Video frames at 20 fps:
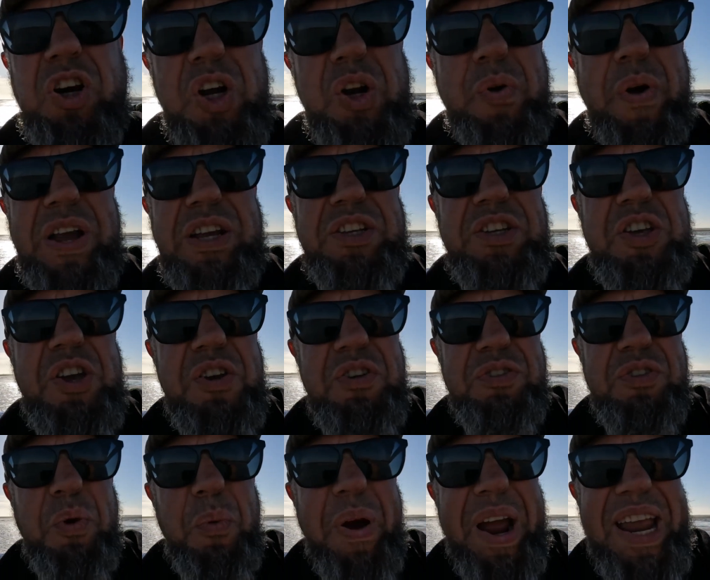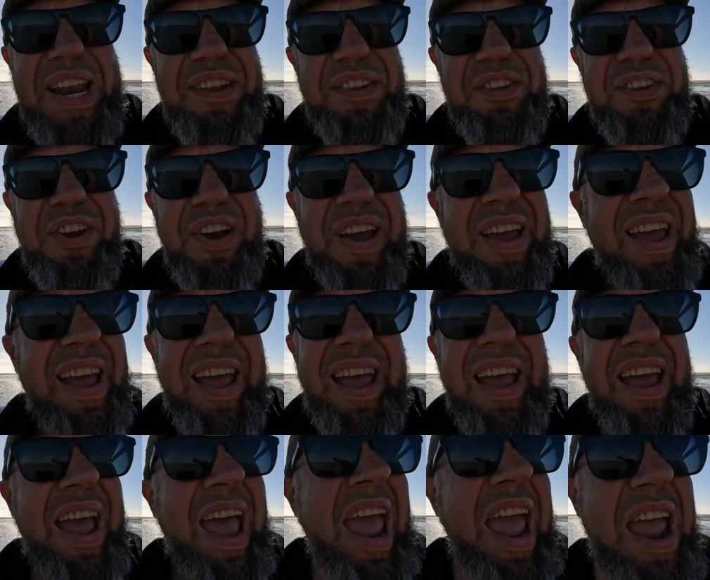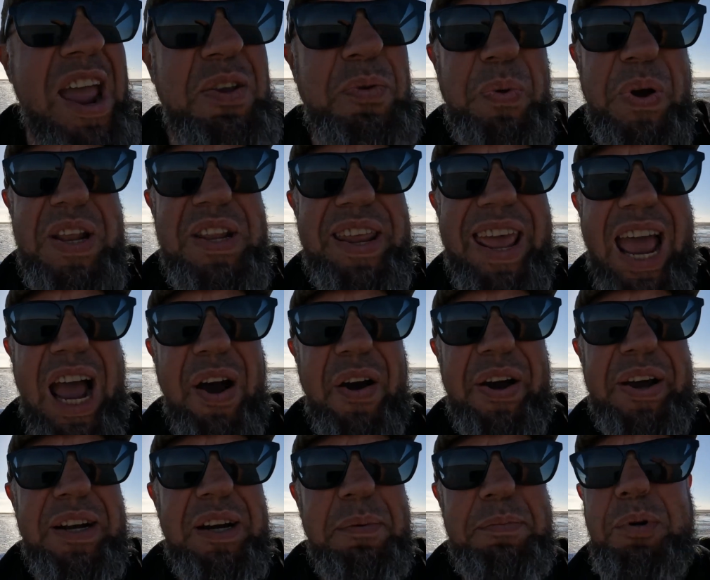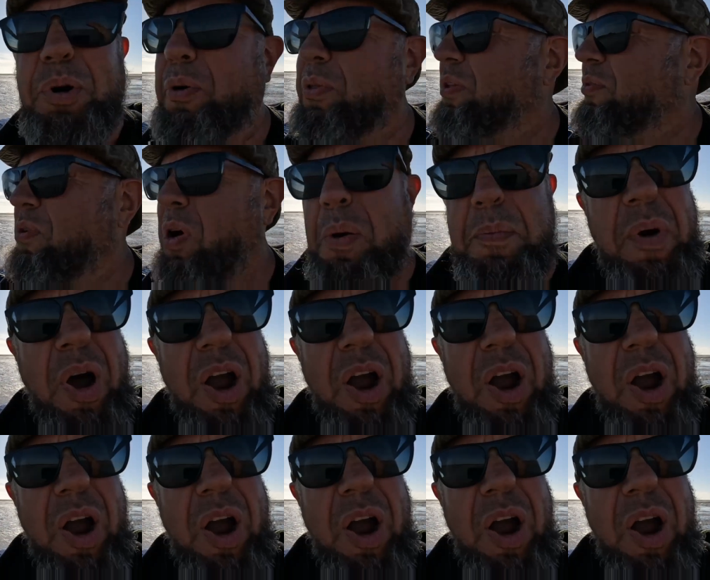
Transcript: got to excuse the wind. It is windy out here, and I brought the wrong